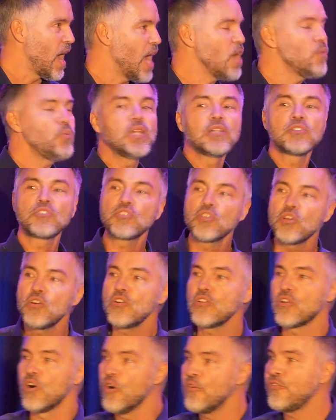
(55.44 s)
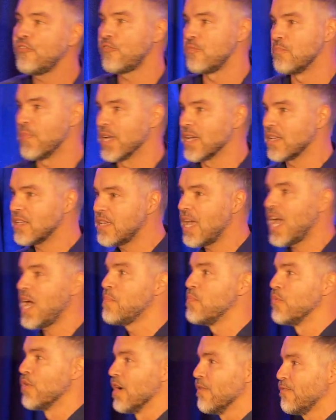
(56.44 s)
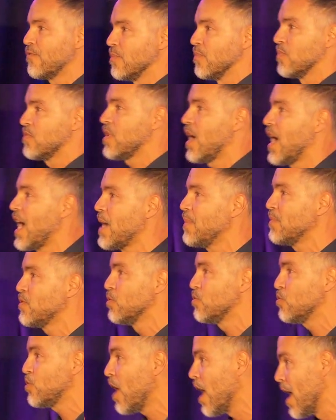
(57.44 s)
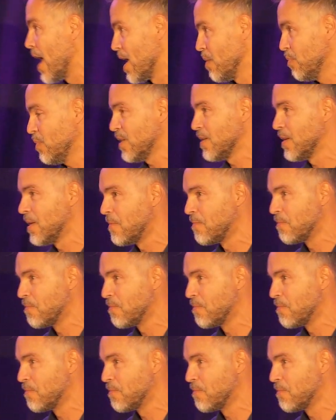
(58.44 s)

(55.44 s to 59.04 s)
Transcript: "I will turn off my camera from time to time.